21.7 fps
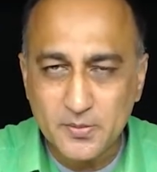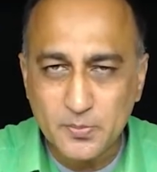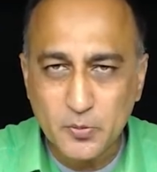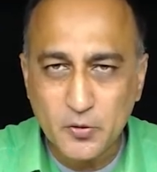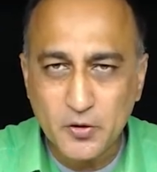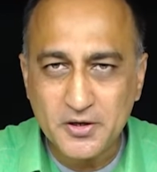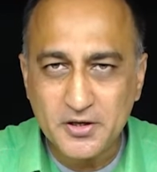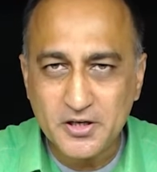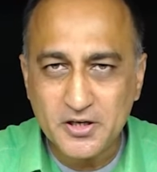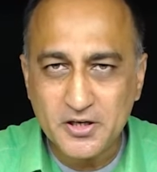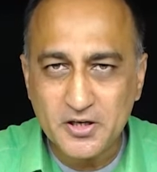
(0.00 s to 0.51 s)

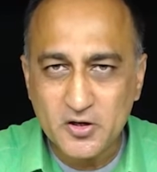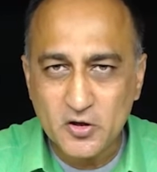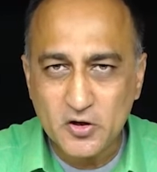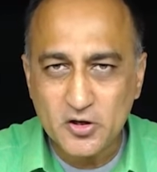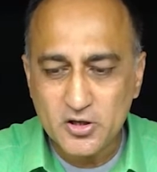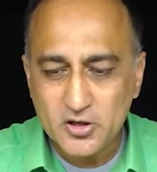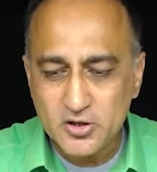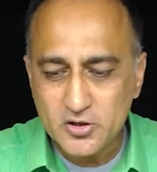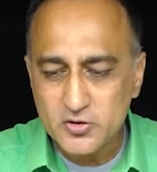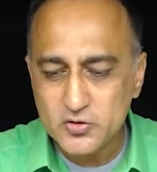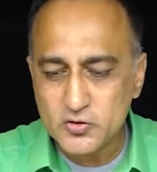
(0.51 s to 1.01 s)
point in
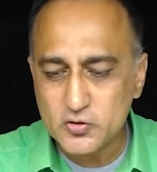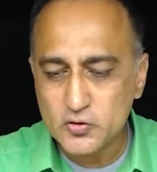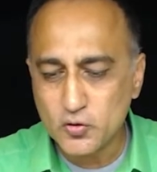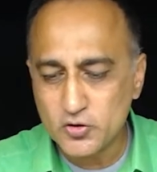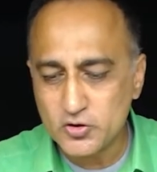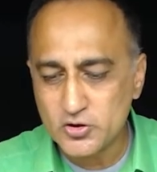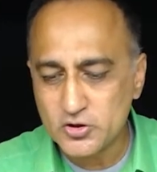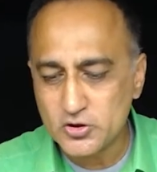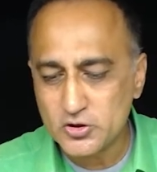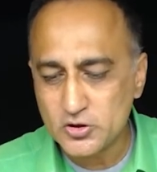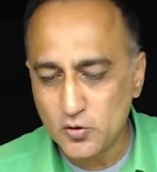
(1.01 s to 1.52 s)
your
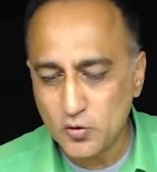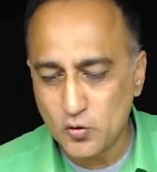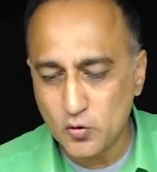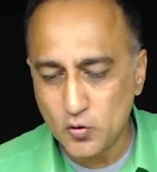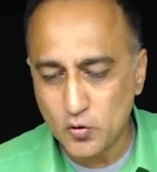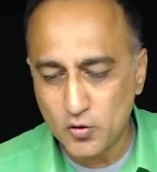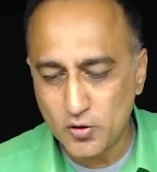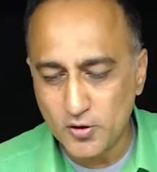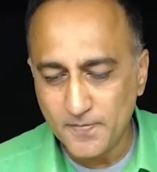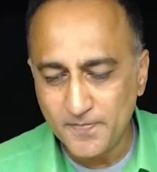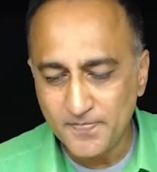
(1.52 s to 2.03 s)
source
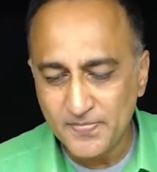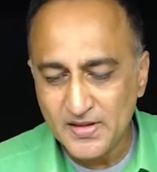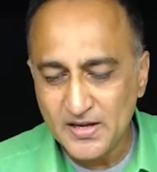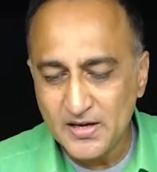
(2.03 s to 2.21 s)
code.